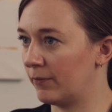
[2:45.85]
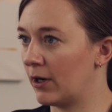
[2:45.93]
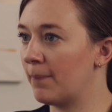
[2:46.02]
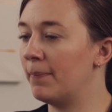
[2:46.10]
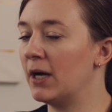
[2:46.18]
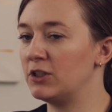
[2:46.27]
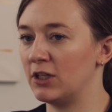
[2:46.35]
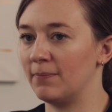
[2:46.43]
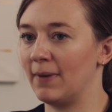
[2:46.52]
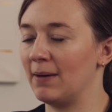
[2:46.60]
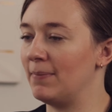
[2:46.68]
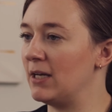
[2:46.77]
Their mm-hmm. budget
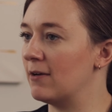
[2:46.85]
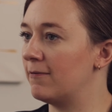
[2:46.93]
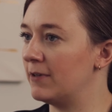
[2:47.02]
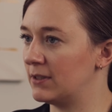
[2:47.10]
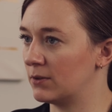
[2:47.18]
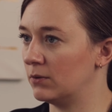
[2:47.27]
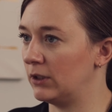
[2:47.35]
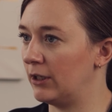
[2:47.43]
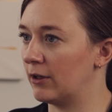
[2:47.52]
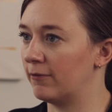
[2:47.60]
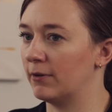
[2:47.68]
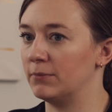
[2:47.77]
may be a fiscal
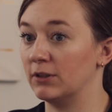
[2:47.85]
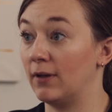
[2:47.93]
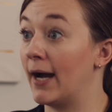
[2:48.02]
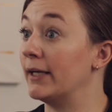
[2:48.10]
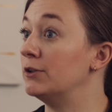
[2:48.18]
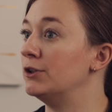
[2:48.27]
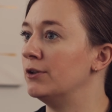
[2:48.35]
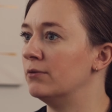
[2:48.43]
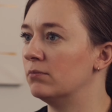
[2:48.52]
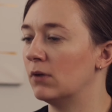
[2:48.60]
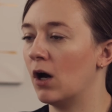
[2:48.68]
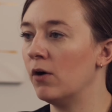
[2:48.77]
year from July to
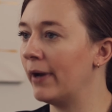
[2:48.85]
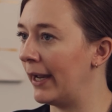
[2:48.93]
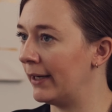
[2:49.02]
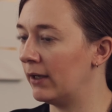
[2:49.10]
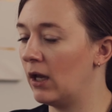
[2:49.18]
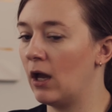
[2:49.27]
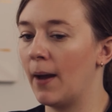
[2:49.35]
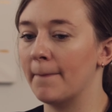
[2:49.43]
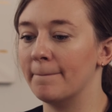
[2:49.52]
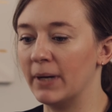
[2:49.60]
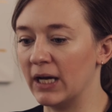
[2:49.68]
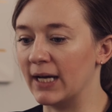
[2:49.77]
June. Okay.
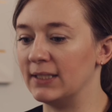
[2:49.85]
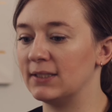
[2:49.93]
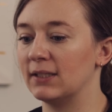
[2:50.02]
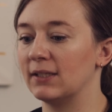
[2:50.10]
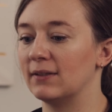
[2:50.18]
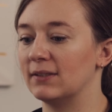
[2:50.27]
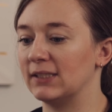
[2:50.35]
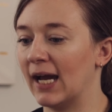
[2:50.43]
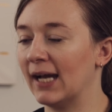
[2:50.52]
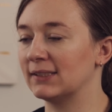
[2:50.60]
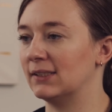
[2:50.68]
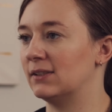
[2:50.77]
But the
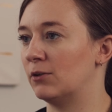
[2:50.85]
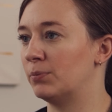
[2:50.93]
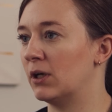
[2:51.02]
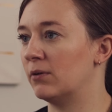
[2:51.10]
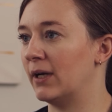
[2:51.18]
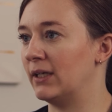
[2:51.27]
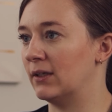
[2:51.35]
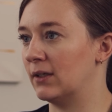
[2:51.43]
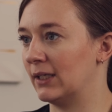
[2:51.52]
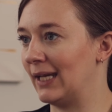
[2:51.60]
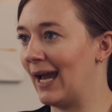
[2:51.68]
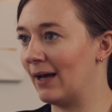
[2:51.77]
taxes are prorated
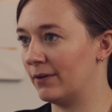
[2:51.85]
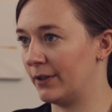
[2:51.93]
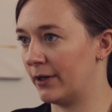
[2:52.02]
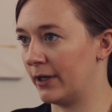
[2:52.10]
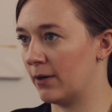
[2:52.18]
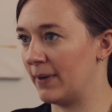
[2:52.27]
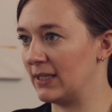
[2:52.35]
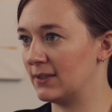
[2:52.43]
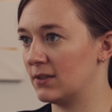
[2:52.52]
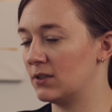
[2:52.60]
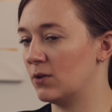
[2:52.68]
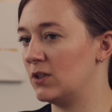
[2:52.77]
on a calendar year
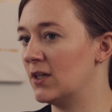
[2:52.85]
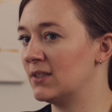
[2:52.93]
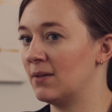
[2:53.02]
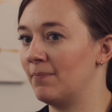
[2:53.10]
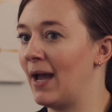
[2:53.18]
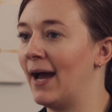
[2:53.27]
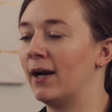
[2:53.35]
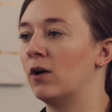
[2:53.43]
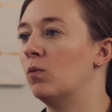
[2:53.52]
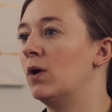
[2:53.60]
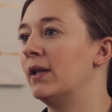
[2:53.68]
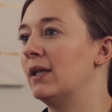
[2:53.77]
basis. So it doesn't
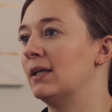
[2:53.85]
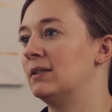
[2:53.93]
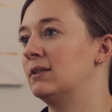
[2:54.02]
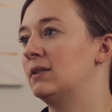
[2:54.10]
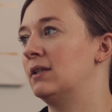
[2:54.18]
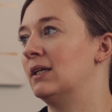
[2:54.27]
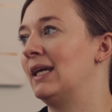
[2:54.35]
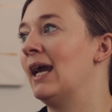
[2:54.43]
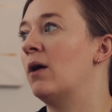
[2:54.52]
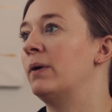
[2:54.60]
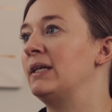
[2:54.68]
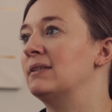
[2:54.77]
matter what the, the
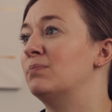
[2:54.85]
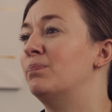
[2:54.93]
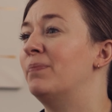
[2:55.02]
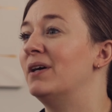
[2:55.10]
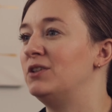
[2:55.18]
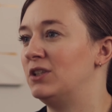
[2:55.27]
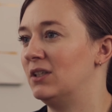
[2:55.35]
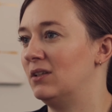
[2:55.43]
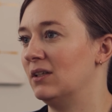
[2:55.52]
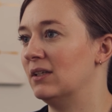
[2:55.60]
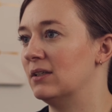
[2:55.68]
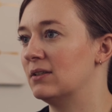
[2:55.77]
county's budget
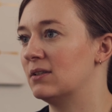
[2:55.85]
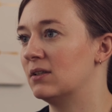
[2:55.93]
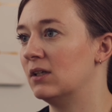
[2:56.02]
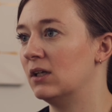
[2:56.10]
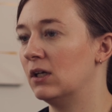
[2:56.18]
is.